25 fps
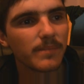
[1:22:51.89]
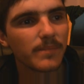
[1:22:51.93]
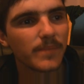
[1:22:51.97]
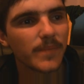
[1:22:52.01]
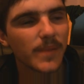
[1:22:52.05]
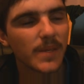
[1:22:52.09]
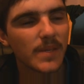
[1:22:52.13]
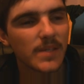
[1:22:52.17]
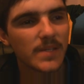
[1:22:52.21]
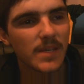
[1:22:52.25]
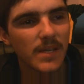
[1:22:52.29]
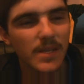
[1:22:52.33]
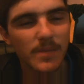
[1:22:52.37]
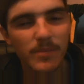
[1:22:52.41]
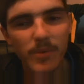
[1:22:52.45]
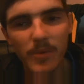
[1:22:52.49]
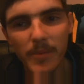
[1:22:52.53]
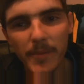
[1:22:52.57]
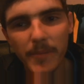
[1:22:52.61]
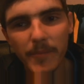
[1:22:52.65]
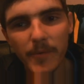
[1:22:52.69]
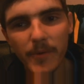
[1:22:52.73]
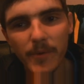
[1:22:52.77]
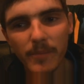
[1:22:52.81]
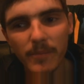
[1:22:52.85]
he said he probably
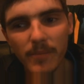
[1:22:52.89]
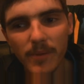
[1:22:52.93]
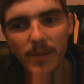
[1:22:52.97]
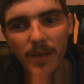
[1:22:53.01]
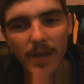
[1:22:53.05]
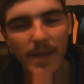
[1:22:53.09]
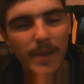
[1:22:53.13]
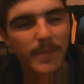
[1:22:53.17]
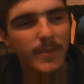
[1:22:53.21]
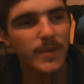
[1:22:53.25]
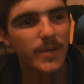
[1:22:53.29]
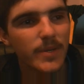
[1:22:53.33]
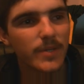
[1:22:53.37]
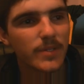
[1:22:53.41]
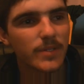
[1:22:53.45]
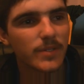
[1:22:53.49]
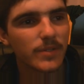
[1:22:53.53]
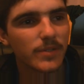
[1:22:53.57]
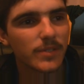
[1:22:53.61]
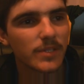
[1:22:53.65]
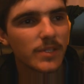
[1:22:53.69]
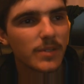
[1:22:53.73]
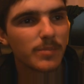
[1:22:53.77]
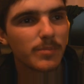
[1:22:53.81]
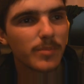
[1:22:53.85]
wouldn't play because it
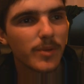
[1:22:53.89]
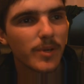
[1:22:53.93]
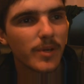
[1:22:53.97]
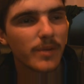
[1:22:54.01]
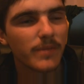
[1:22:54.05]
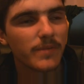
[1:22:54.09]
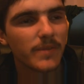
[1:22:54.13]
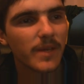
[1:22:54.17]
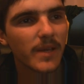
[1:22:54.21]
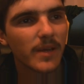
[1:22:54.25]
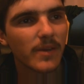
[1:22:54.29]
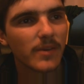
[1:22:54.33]
was his birthday